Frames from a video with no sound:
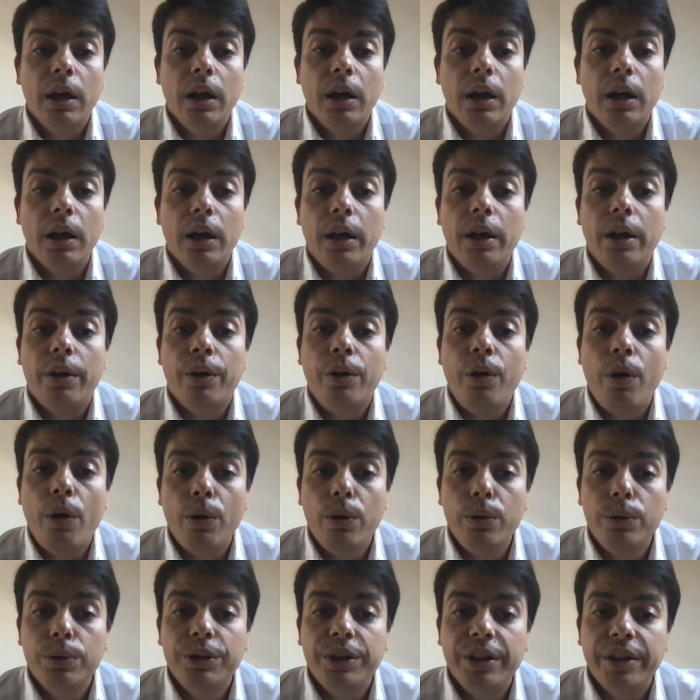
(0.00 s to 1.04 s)

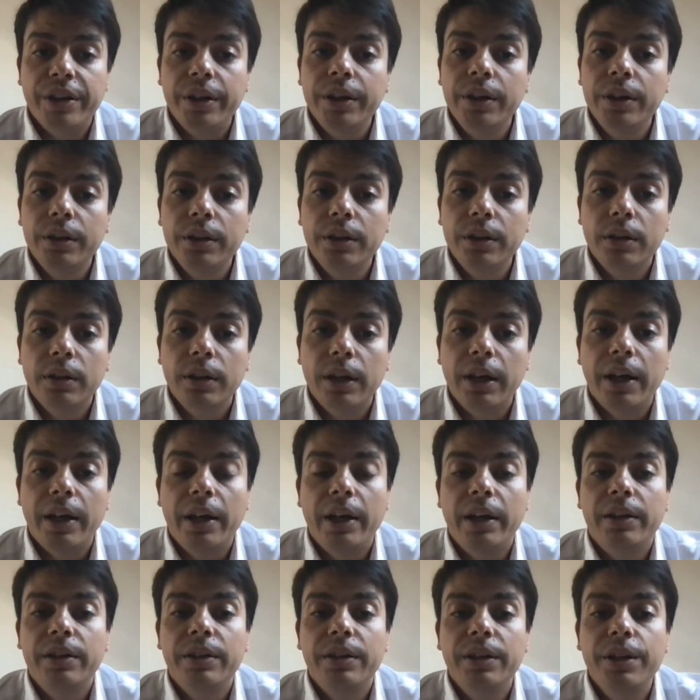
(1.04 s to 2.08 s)
Router,
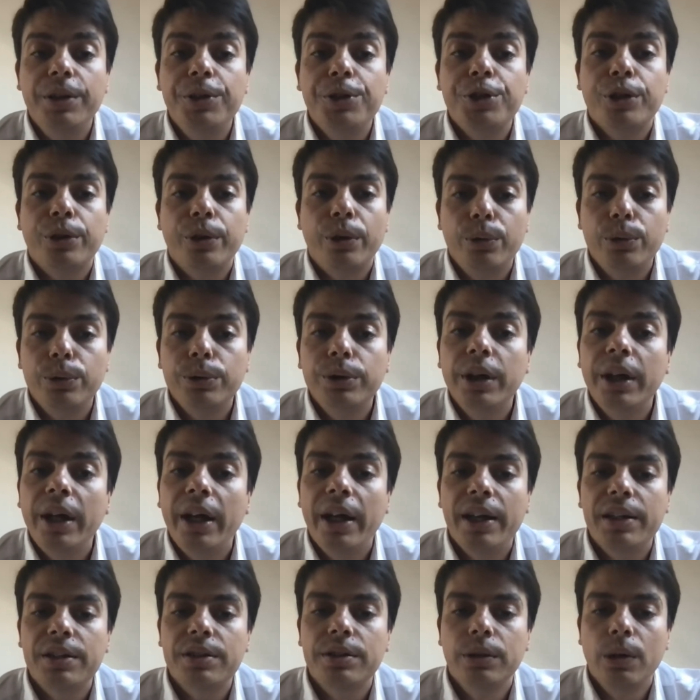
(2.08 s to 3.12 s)
and each route
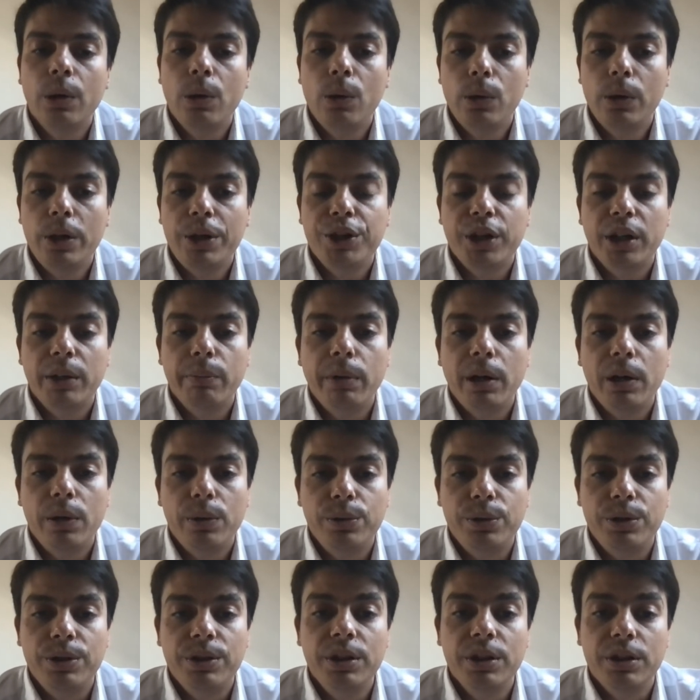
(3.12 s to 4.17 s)
has knowledge
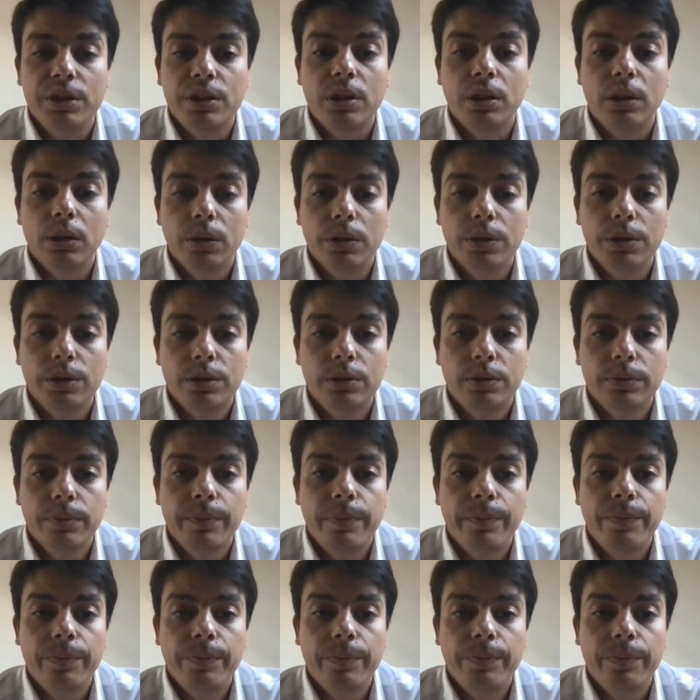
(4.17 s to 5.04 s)
about these slots.